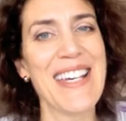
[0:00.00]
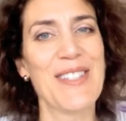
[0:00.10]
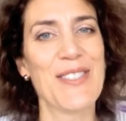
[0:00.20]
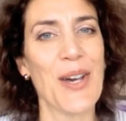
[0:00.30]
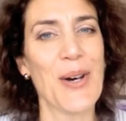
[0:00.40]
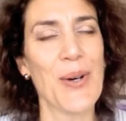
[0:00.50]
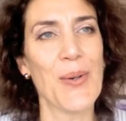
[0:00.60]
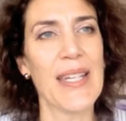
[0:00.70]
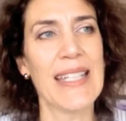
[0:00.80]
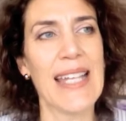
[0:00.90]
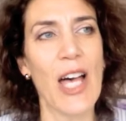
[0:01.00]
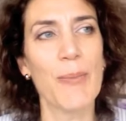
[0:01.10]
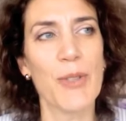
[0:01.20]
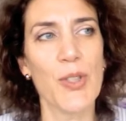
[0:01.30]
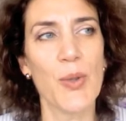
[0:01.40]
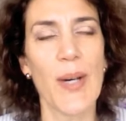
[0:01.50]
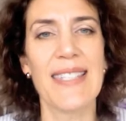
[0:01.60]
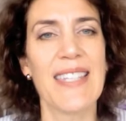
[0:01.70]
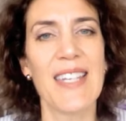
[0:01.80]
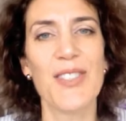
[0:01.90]
So it helps you
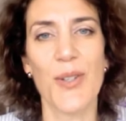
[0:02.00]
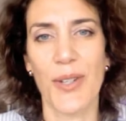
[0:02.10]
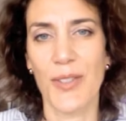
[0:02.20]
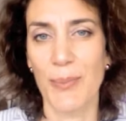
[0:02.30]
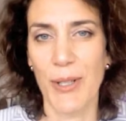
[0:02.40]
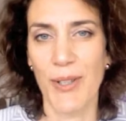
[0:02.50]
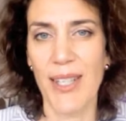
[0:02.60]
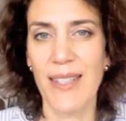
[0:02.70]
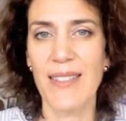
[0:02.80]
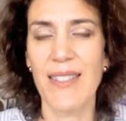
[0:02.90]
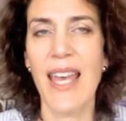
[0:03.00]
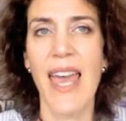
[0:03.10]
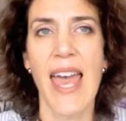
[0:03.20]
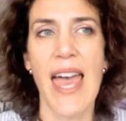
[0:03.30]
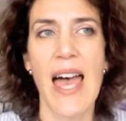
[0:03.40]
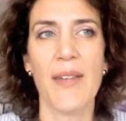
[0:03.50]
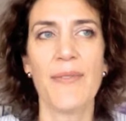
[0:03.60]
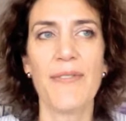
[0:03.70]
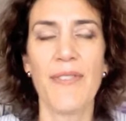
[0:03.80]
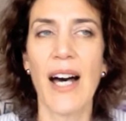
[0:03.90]
assess your experience
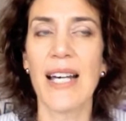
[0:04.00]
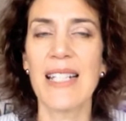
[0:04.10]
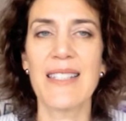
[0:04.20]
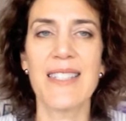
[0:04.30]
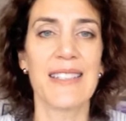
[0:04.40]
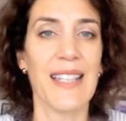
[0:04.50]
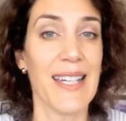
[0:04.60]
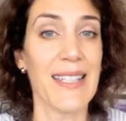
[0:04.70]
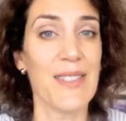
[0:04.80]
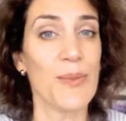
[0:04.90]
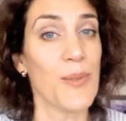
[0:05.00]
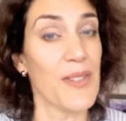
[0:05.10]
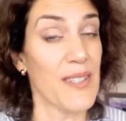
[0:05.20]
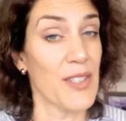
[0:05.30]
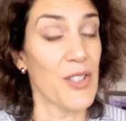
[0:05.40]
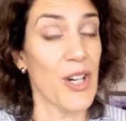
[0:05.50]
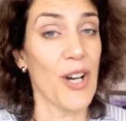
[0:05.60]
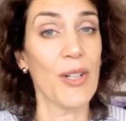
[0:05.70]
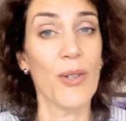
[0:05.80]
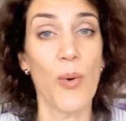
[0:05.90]
and find the light within the
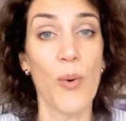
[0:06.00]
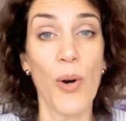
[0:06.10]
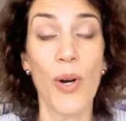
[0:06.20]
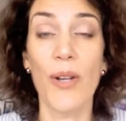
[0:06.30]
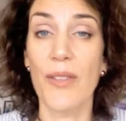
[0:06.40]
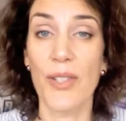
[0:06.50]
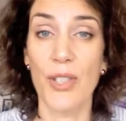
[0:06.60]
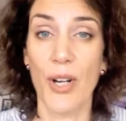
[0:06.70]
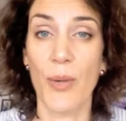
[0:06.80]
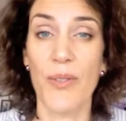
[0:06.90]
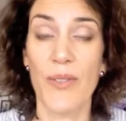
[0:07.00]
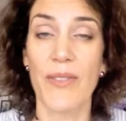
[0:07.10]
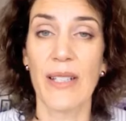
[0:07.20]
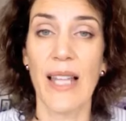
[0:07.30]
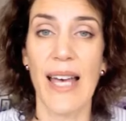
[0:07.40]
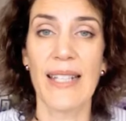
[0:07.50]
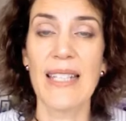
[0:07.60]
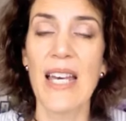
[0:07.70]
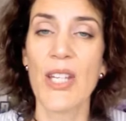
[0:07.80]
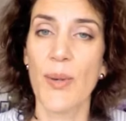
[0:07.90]
dark or the dark within the
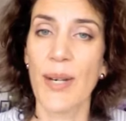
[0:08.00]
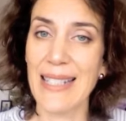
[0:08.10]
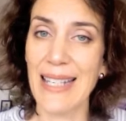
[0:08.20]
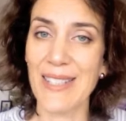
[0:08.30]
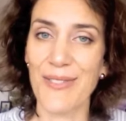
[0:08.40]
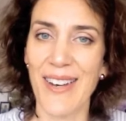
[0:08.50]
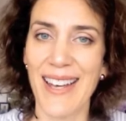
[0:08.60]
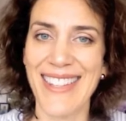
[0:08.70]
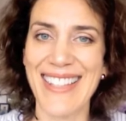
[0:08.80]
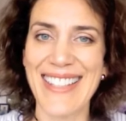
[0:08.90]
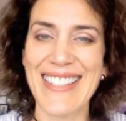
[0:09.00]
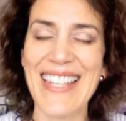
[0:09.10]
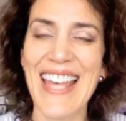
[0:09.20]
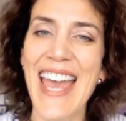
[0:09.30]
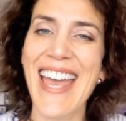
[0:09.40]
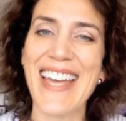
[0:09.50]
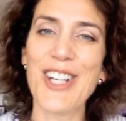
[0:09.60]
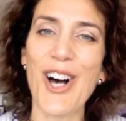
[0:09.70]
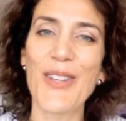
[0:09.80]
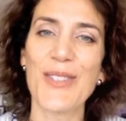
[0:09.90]
light to identify these, and
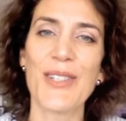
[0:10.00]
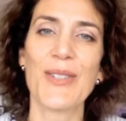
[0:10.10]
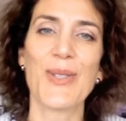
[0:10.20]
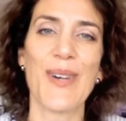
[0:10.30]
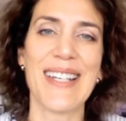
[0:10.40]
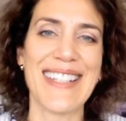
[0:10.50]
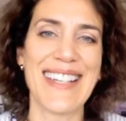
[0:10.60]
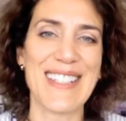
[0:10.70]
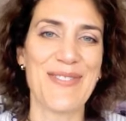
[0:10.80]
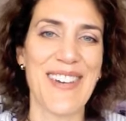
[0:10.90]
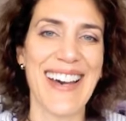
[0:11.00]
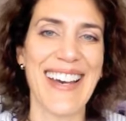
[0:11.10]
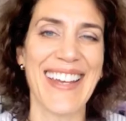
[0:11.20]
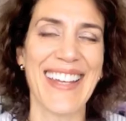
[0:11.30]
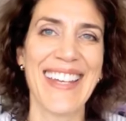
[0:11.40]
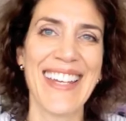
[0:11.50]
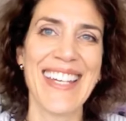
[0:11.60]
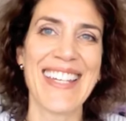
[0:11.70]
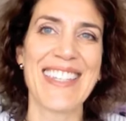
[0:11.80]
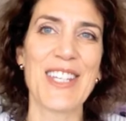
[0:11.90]
also to identify
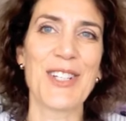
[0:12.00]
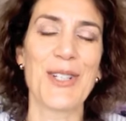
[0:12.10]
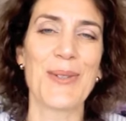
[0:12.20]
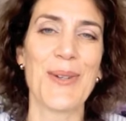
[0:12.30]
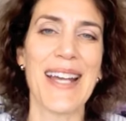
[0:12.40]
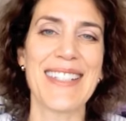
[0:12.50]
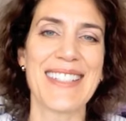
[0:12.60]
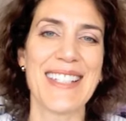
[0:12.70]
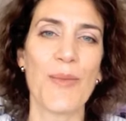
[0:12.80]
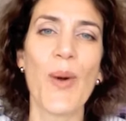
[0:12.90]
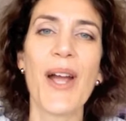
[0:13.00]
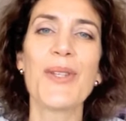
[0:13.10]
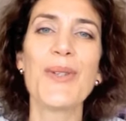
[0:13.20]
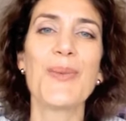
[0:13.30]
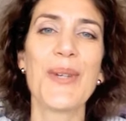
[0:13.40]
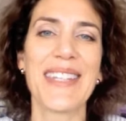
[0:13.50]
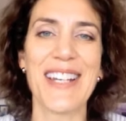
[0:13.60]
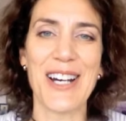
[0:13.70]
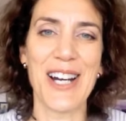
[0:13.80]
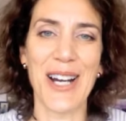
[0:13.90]
the correct, where you really
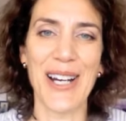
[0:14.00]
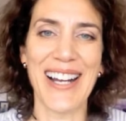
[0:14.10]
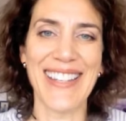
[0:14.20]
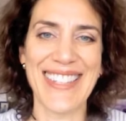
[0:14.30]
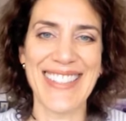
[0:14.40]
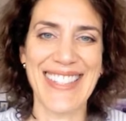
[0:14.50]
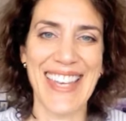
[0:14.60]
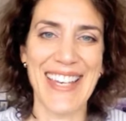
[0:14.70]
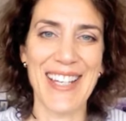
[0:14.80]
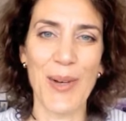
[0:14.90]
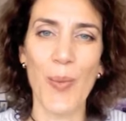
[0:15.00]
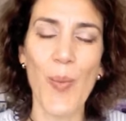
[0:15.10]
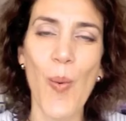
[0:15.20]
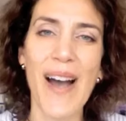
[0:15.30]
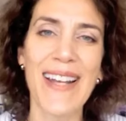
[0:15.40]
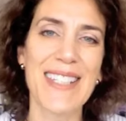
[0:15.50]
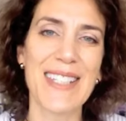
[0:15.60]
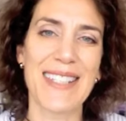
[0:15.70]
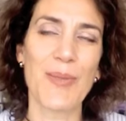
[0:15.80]
are on the scale, what